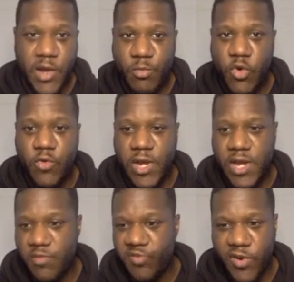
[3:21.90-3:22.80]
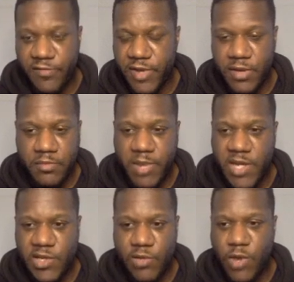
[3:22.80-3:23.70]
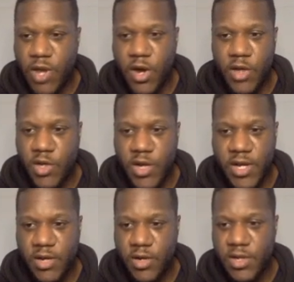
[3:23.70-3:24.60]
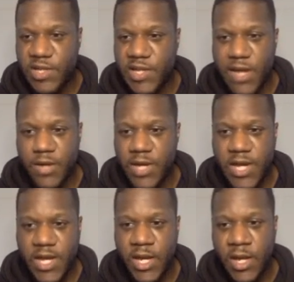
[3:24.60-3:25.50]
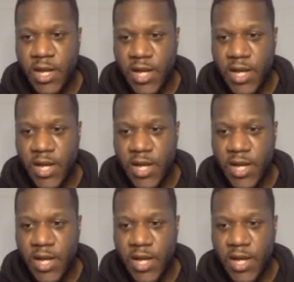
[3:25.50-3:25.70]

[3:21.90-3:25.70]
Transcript: I'm already in profit based on where I got in on this down here.